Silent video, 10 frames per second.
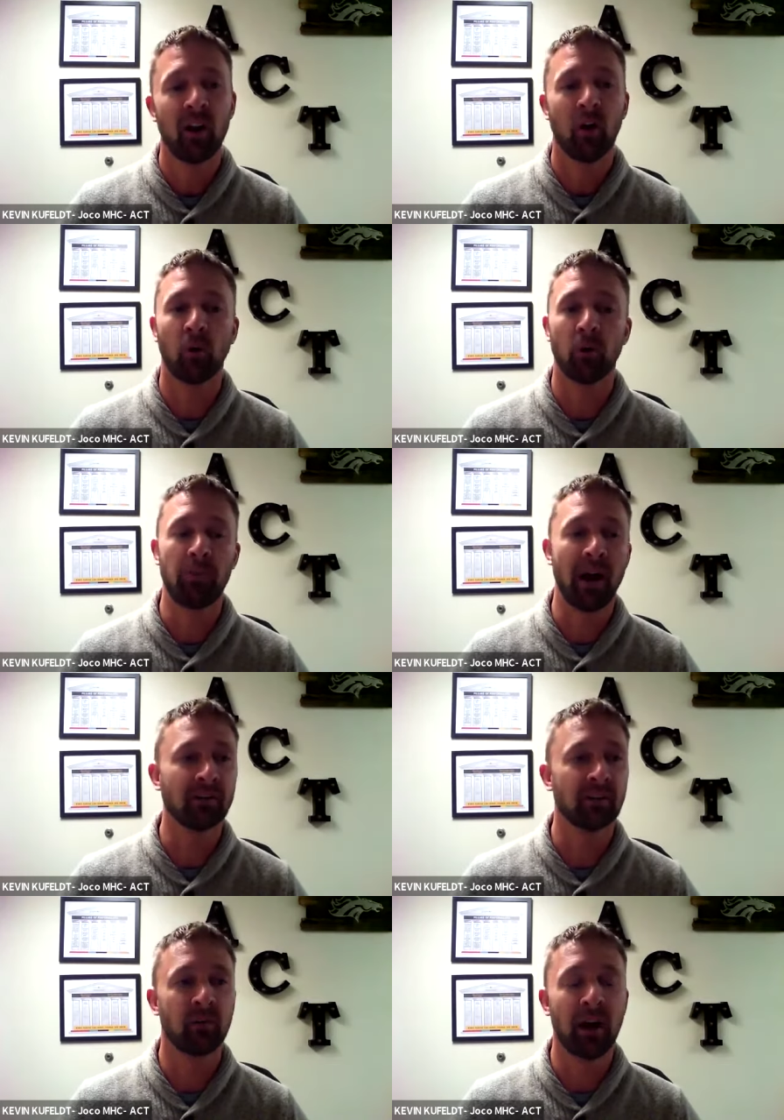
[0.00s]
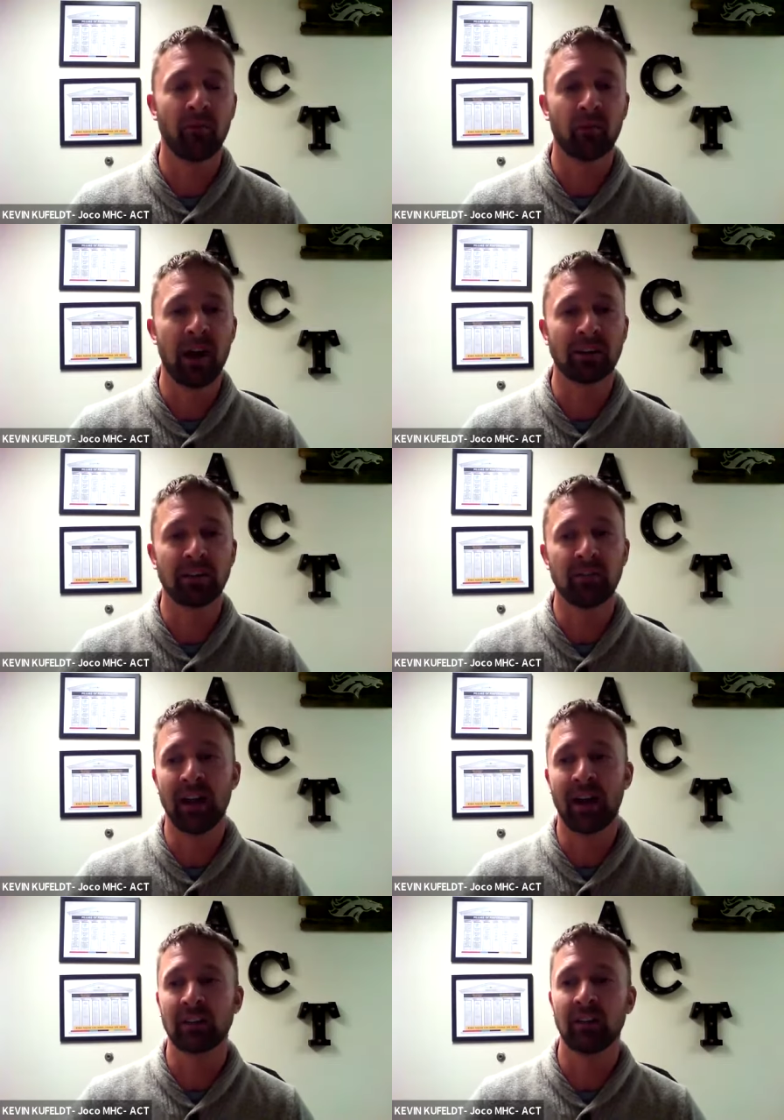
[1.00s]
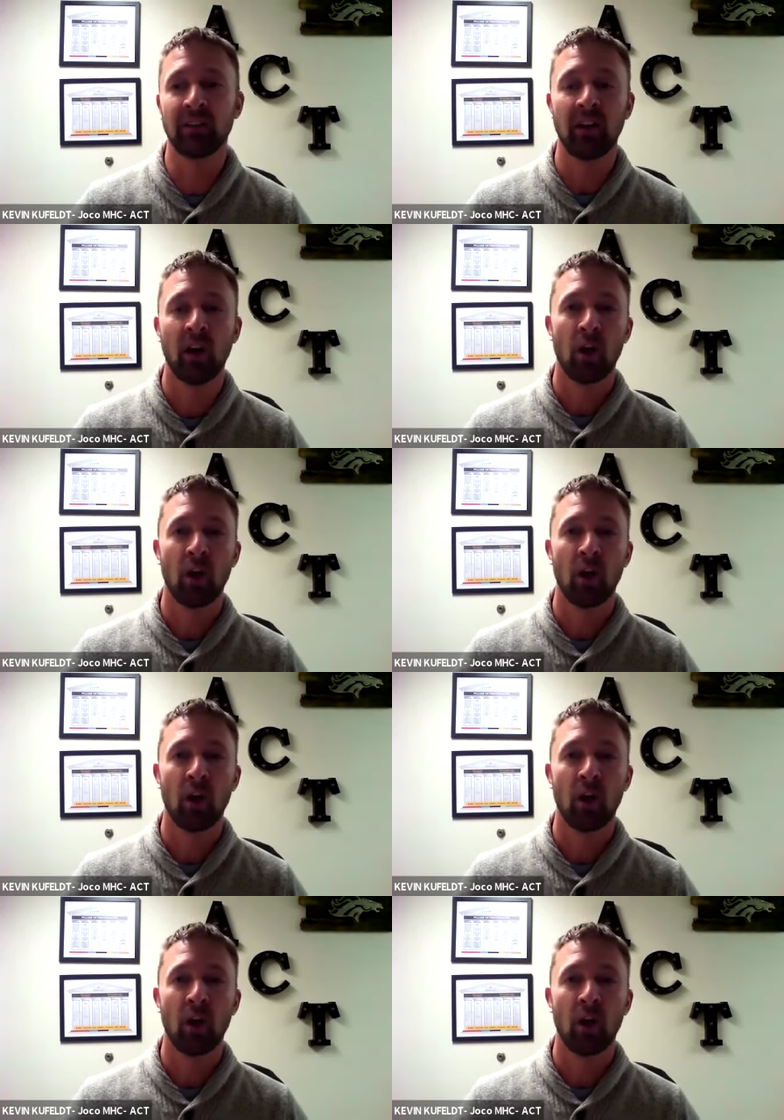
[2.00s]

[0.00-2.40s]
or we're bouncing around from activity to activity.